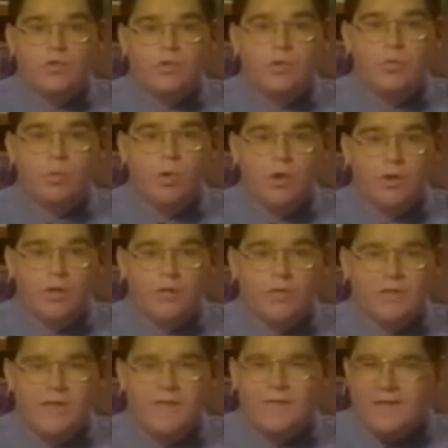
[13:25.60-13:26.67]
two
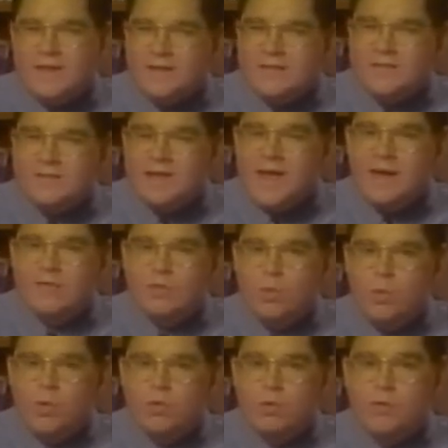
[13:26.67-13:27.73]
words in the exact
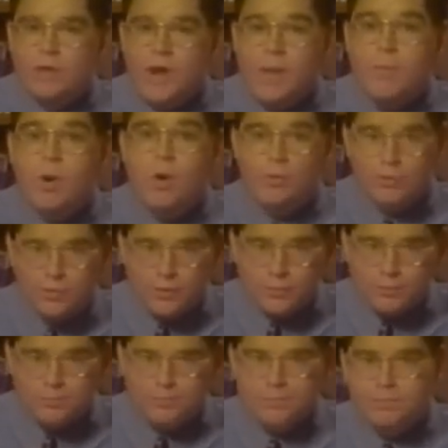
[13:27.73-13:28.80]
order that I posed
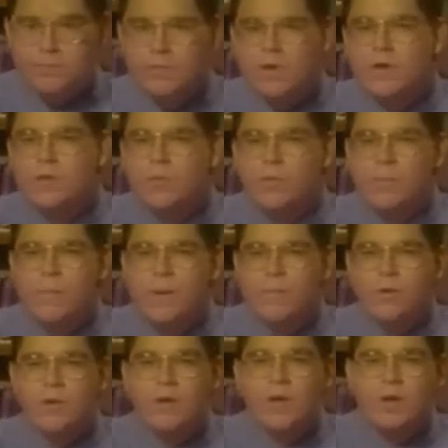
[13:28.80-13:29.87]
them.
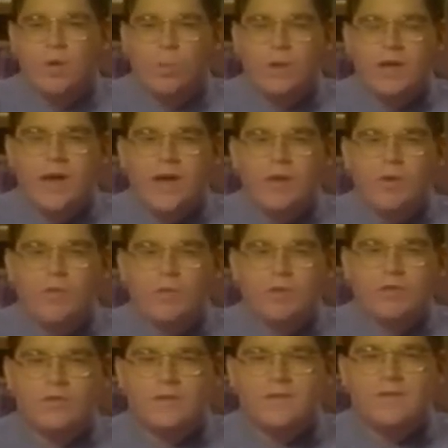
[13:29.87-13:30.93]
Remember, we got
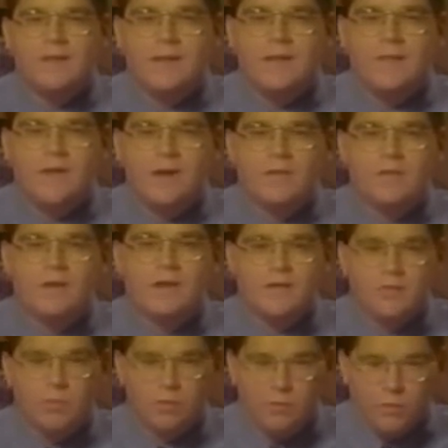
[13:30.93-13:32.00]
over sixteen thousand
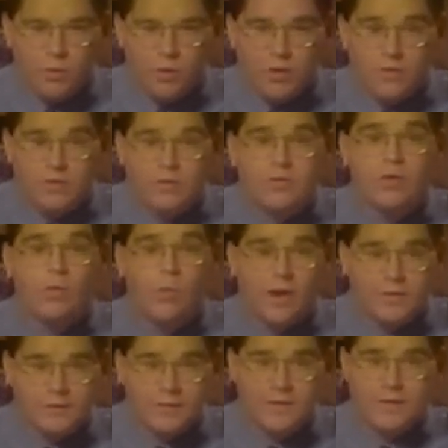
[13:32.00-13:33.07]
hits before, so
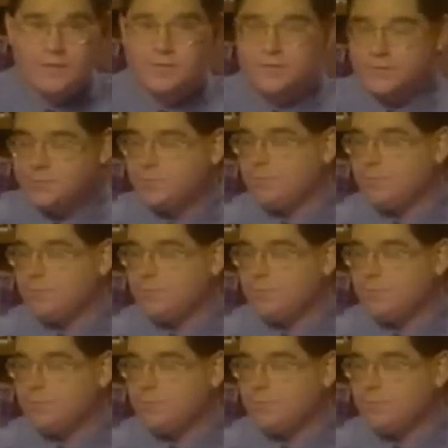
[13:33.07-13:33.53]
watch this.